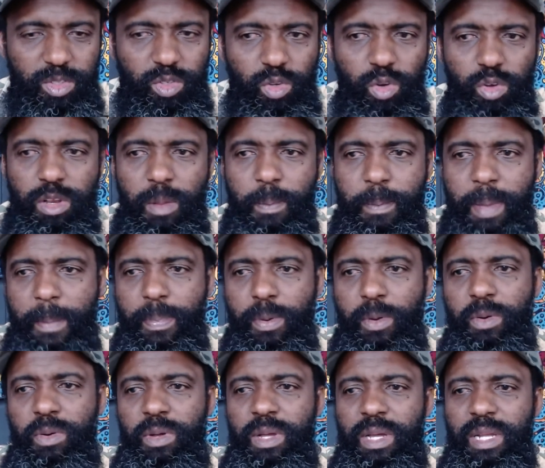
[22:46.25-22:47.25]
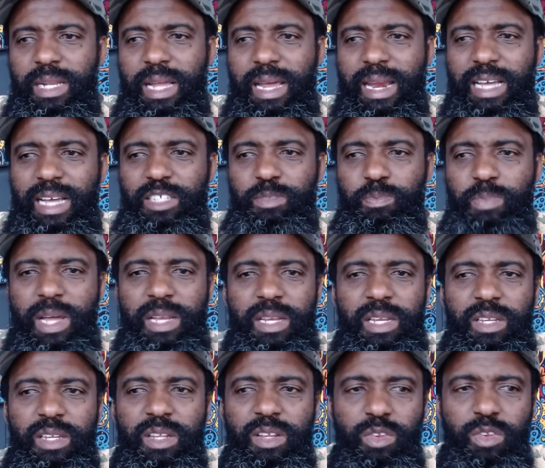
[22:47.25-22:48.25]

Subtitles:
So the people that are spreading the